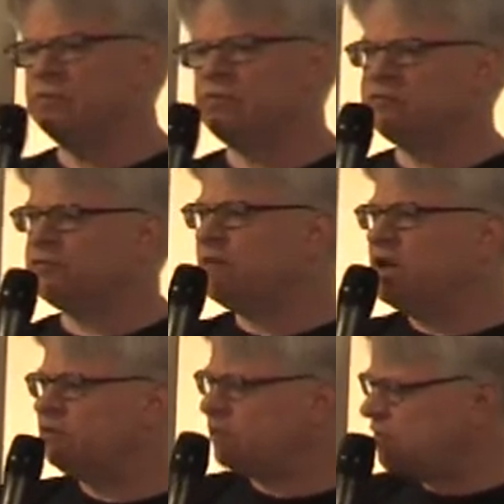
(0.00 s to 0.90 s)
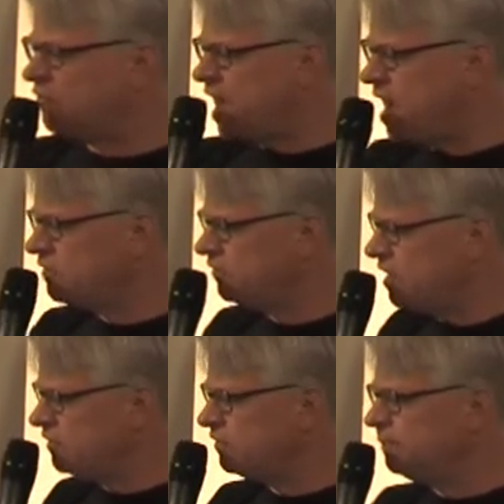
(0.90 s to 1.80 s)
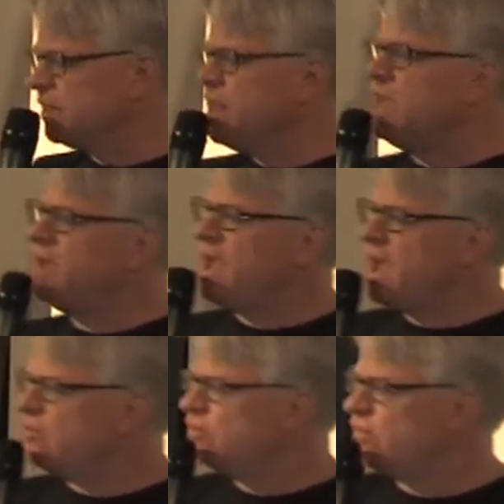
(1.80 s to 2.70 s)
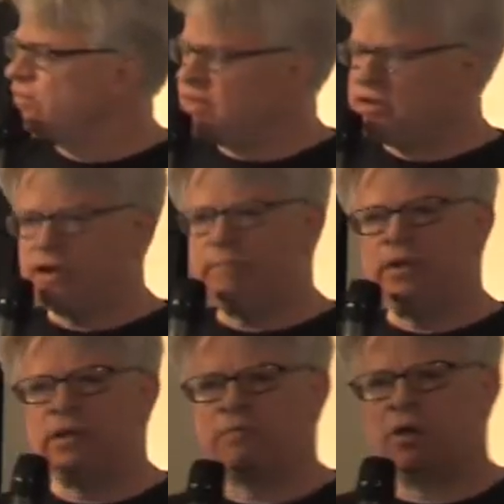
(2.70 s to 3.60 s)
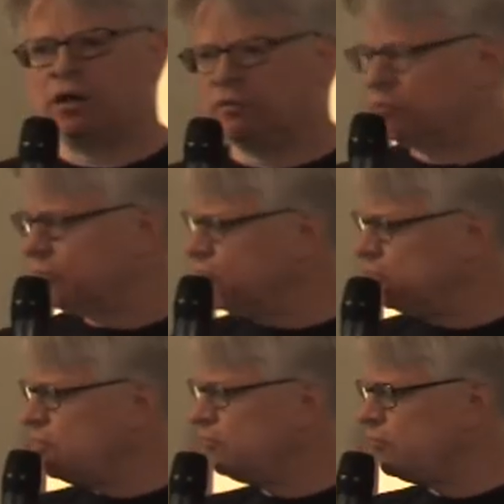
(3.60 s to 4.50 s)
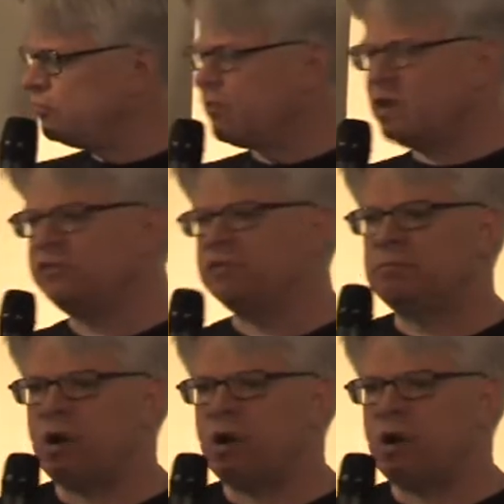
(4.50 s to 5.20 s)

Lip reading: and preservation over access. And access ended up being reserved for trusted